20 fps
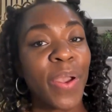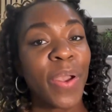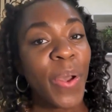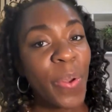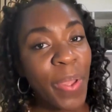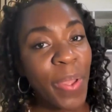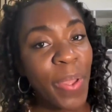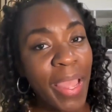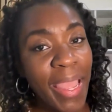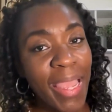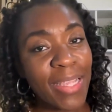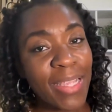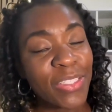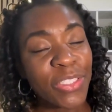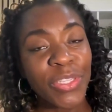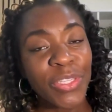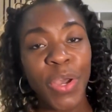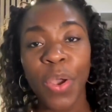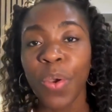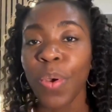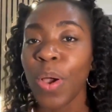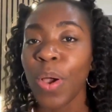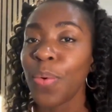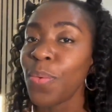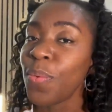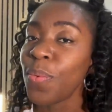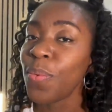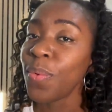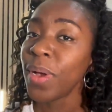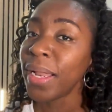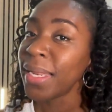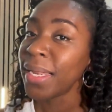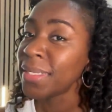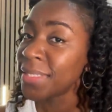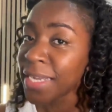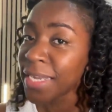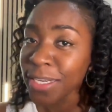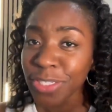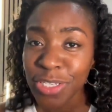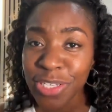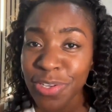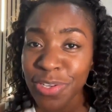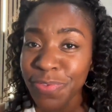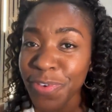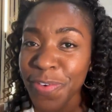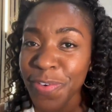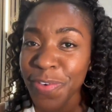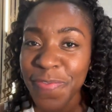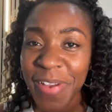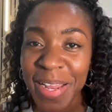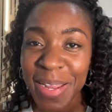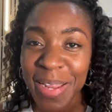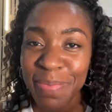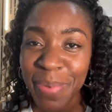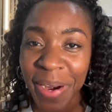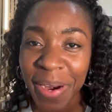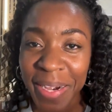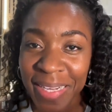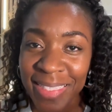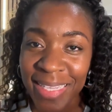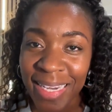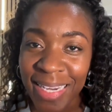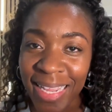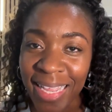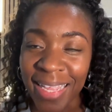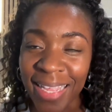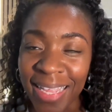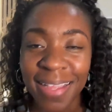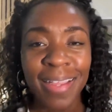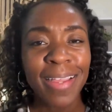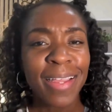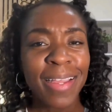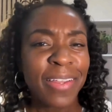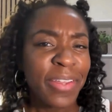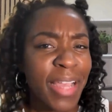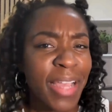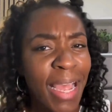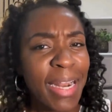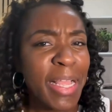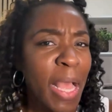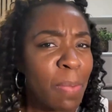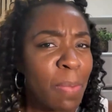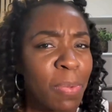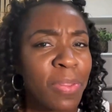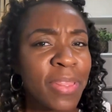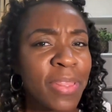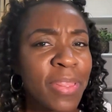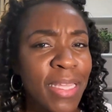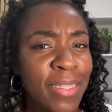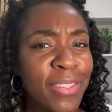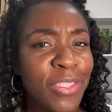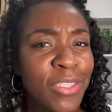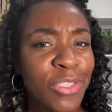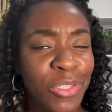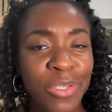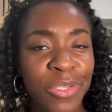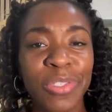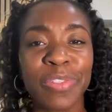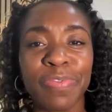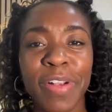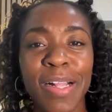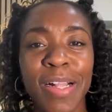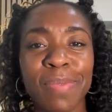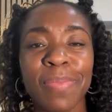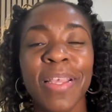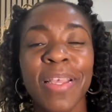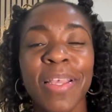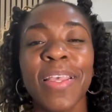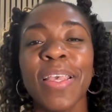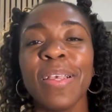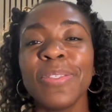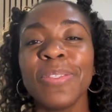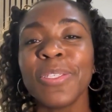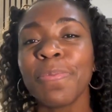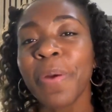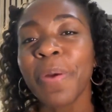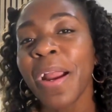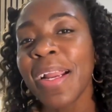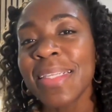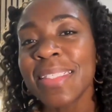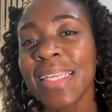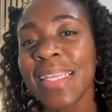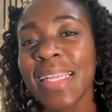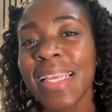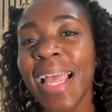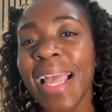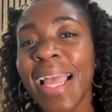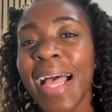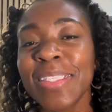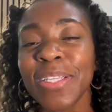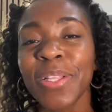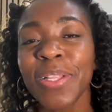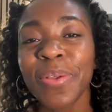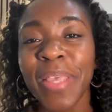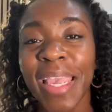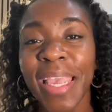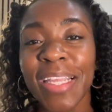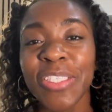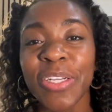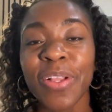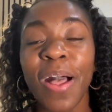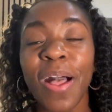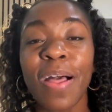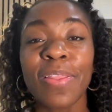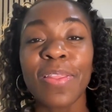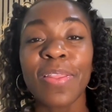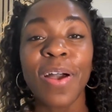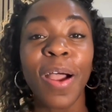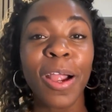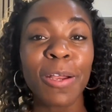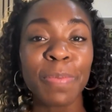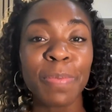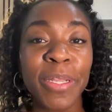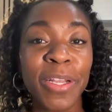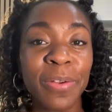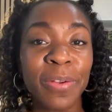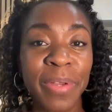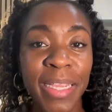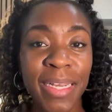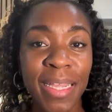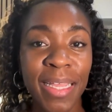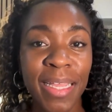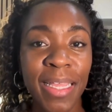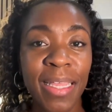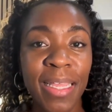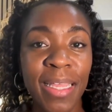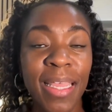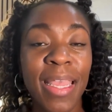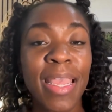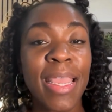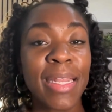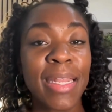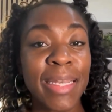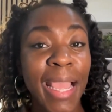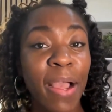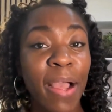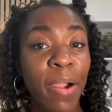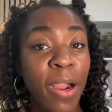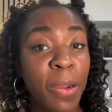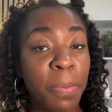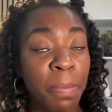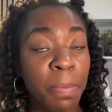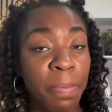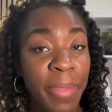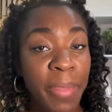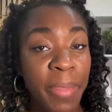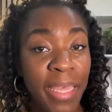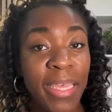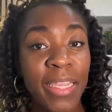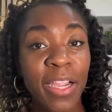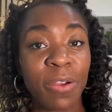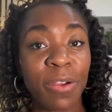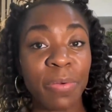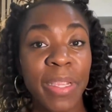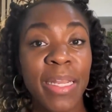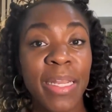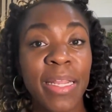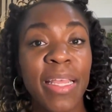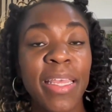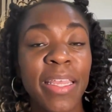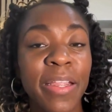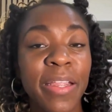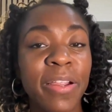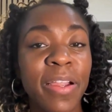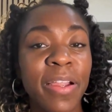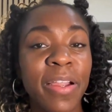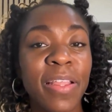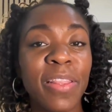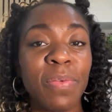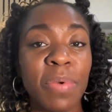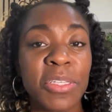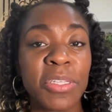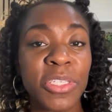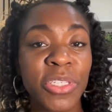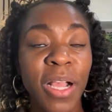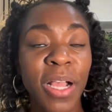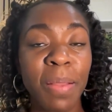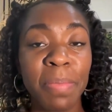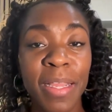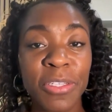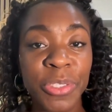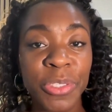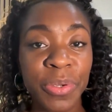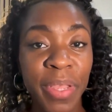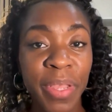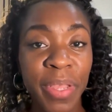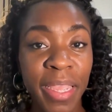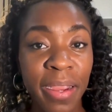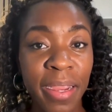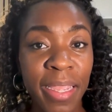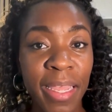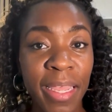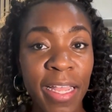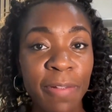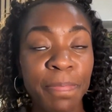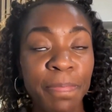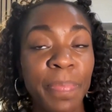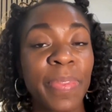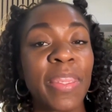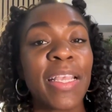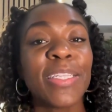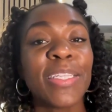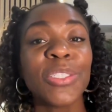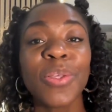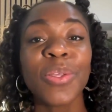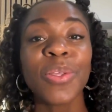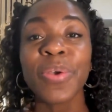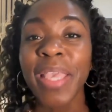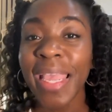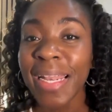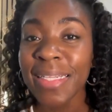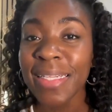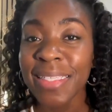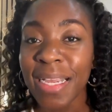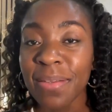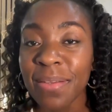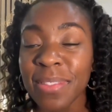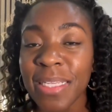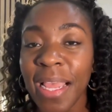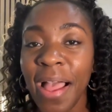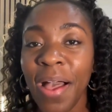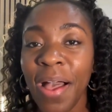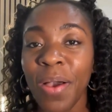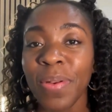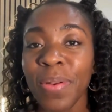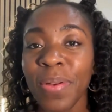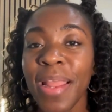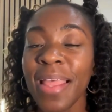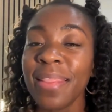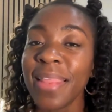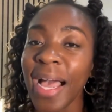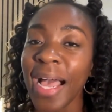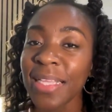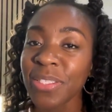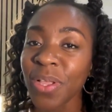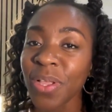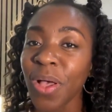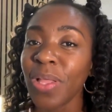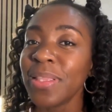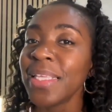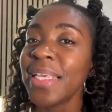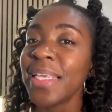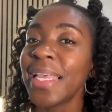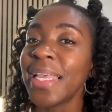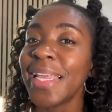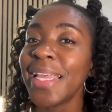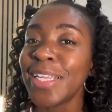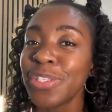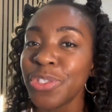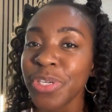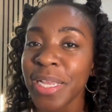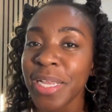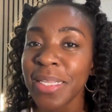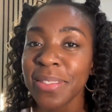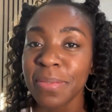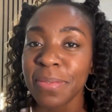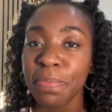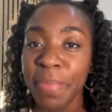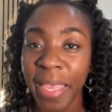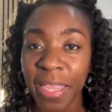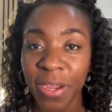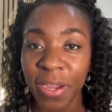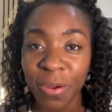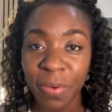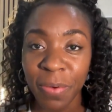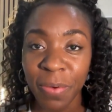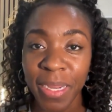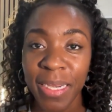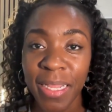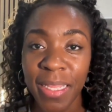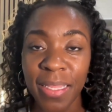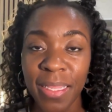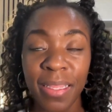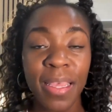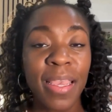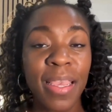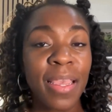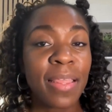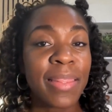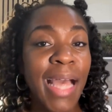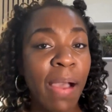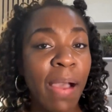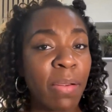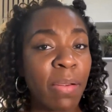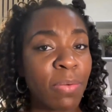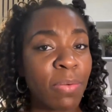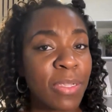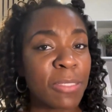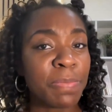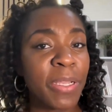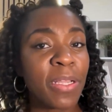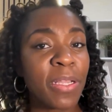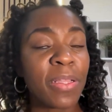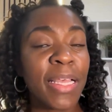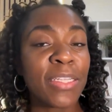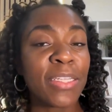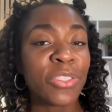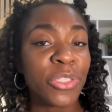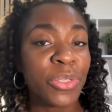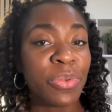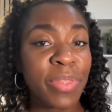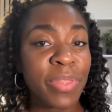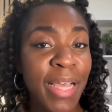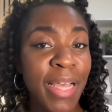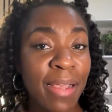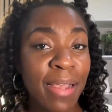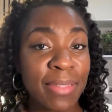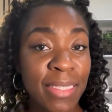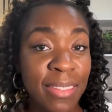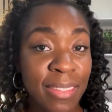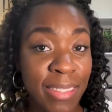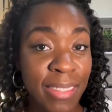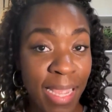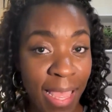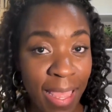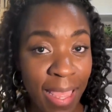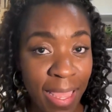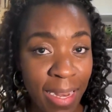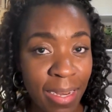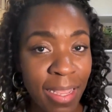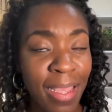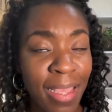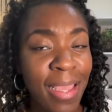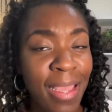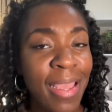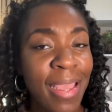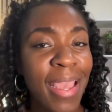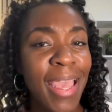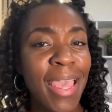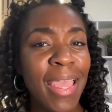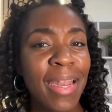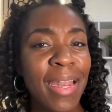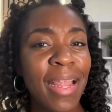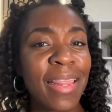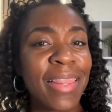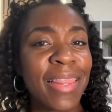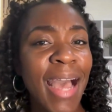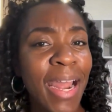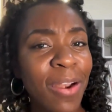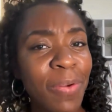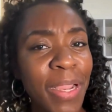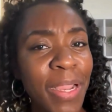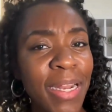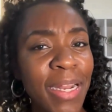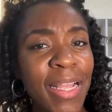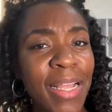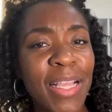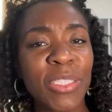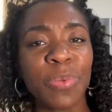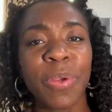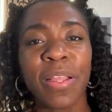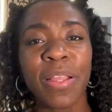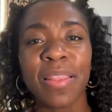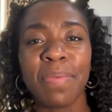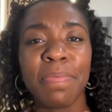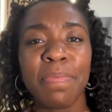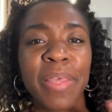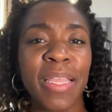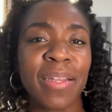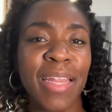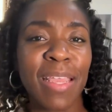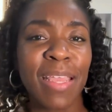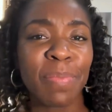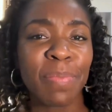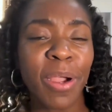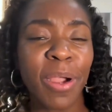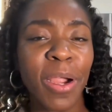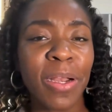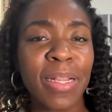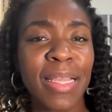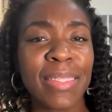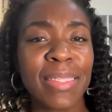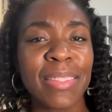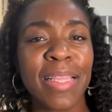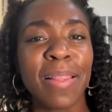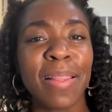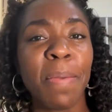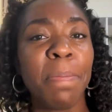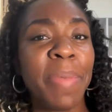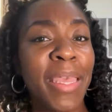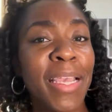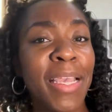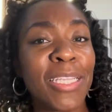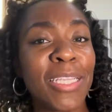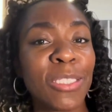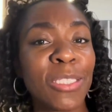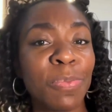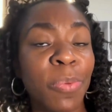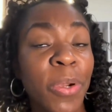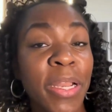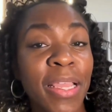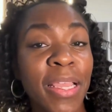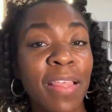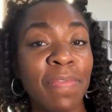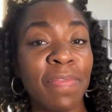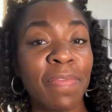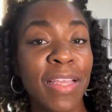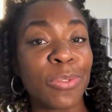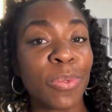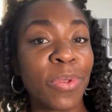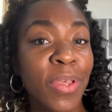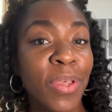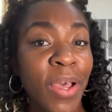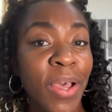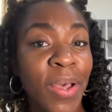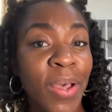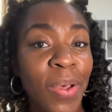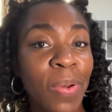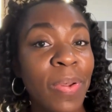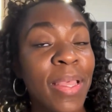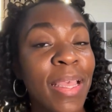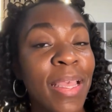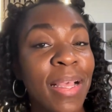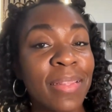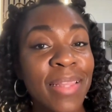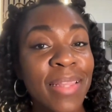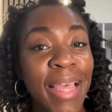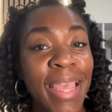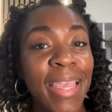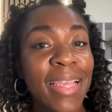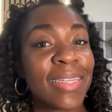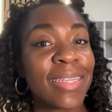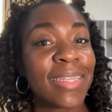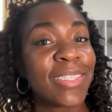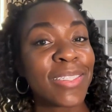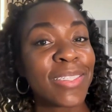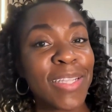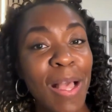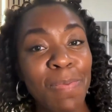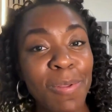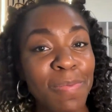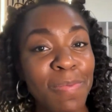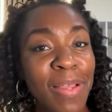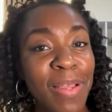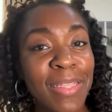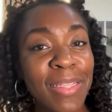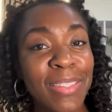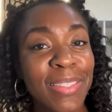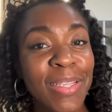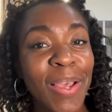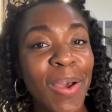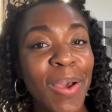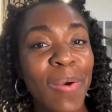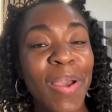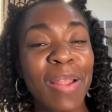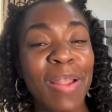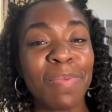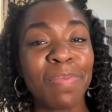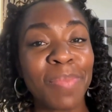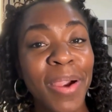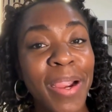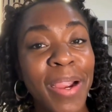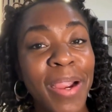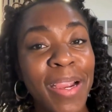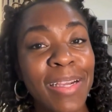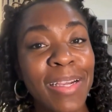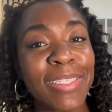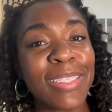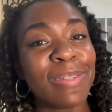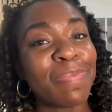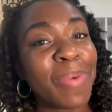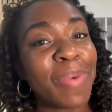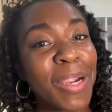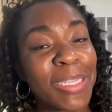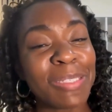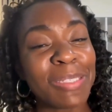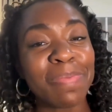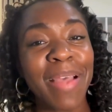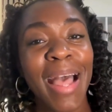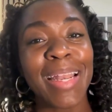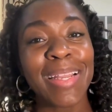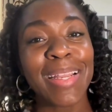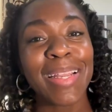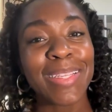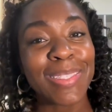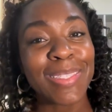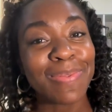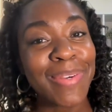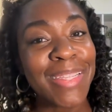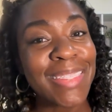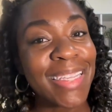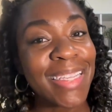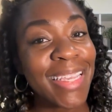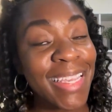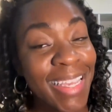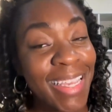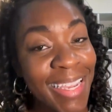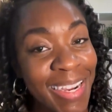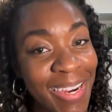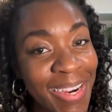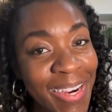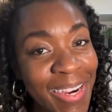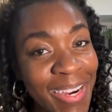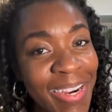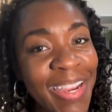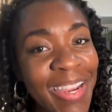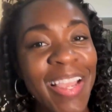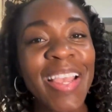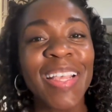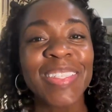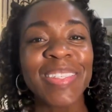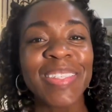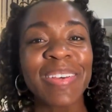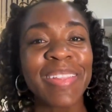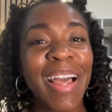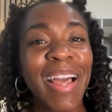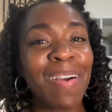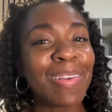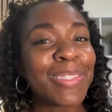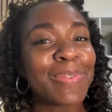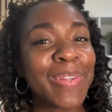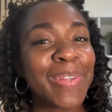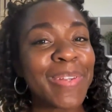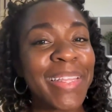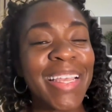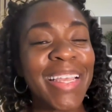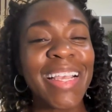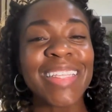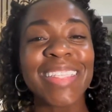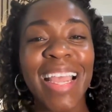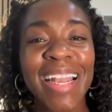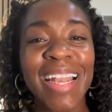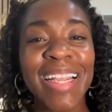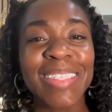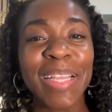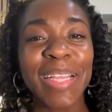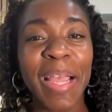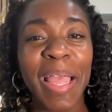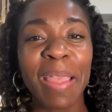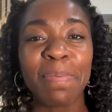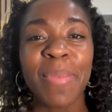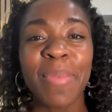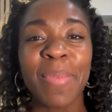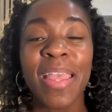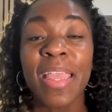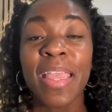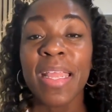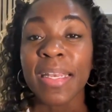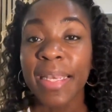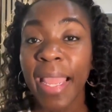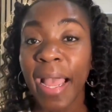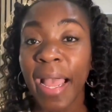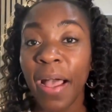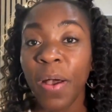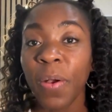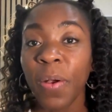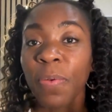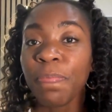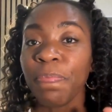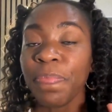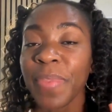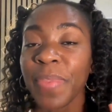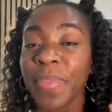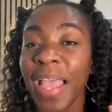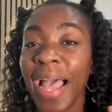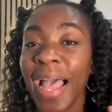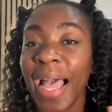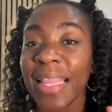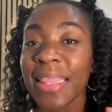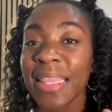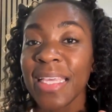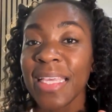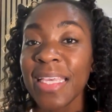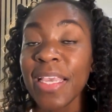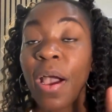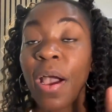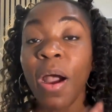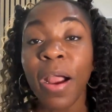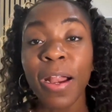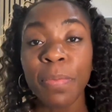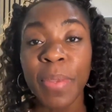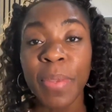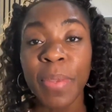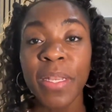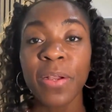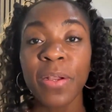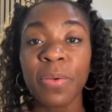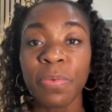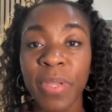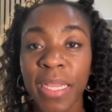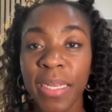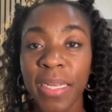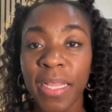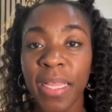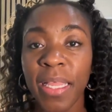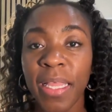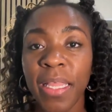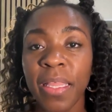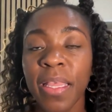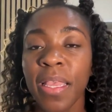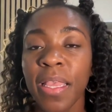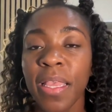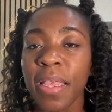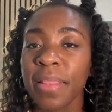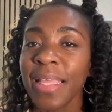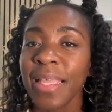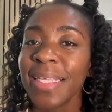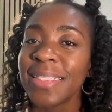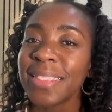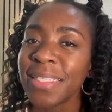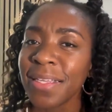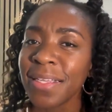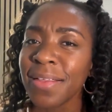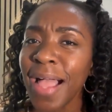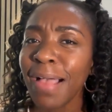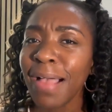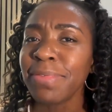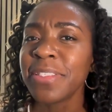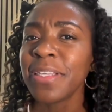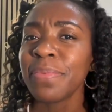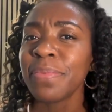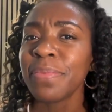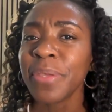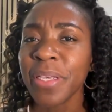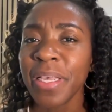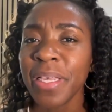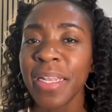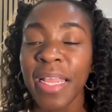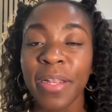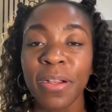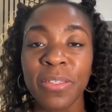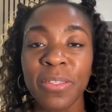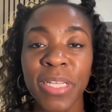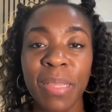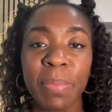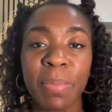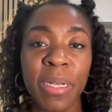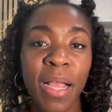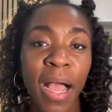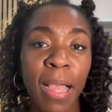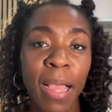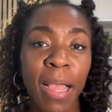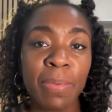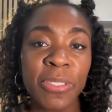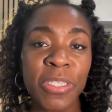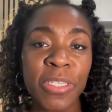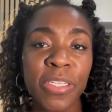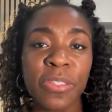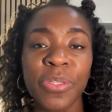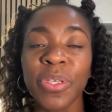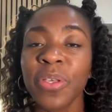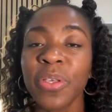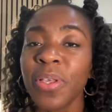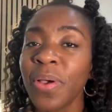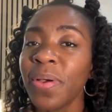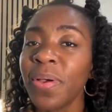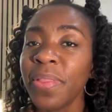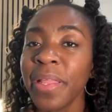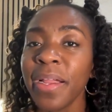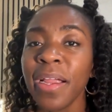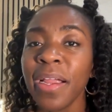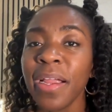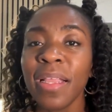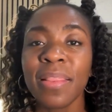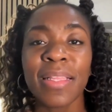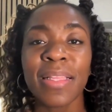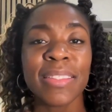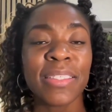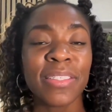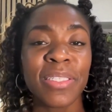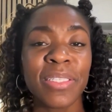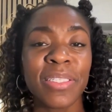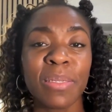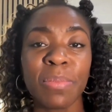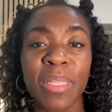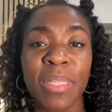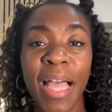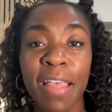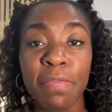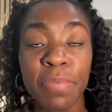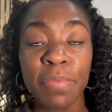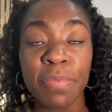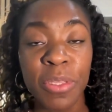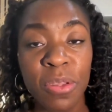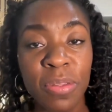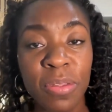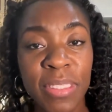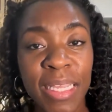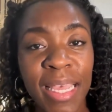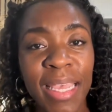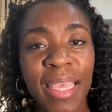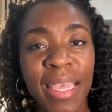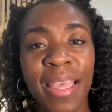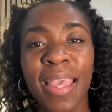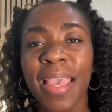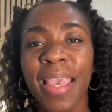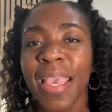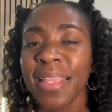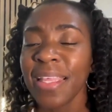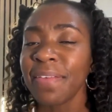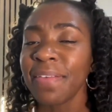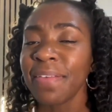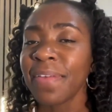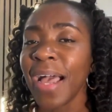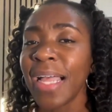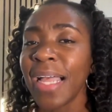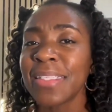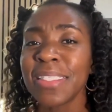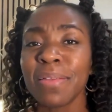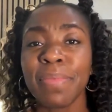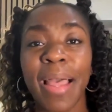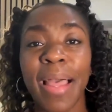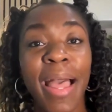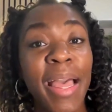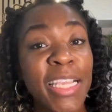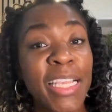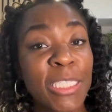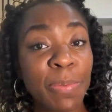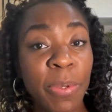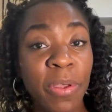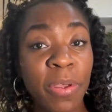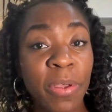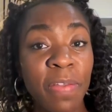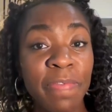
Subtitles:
Okay, so what is there to do for fun in Park City? You got a couple things to choose from. So Park City has a location called the Hartman Arena. Now, our big arena here in the Wichita metro area is located downtown, and that's called the Intrust Bank Arena. That one was built in 2010, and that arena is where the big name artists and the big sporting events will go. Like just a couple months ago in March Madness was here, so that was a really exciting time. Now, At the Hartman Arena, they still have some good entertainment options. You could go there and listen to some live music. They've got some expo